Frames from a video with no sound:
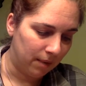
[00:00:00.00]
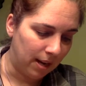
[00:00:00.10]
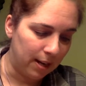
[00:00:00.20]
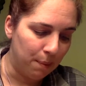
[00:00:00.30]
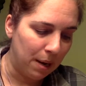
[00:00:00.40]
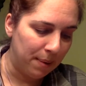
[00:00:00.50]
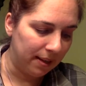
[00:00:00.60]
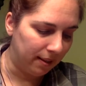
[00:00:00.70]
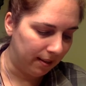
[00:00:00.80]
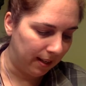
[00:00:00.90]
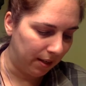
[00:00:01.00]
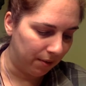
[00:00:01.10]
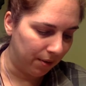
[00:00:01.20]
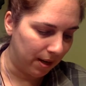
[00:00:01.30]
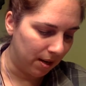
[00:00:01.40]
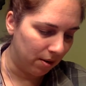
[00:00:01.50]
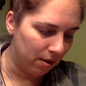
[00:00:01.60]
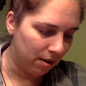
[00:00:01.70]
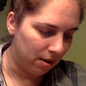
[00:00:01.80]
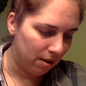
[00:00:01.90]
I'm going to bypass the stickies for now.
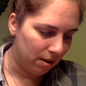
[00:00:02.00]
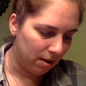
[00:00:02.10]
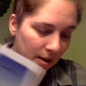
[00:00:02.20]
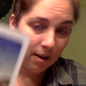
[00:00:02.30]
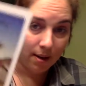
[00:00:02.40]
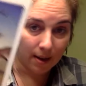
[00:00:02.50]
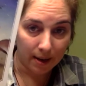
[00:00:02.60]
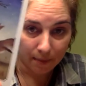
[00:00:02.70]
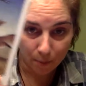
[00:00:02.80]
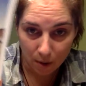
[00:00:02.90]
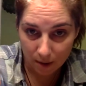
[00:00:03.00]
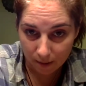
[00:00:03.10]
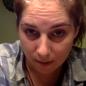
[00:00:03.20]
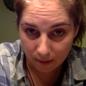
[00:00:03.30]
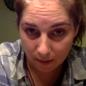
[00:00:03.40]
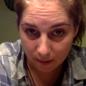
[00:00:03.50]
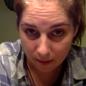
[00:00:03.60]
Knight of Wands.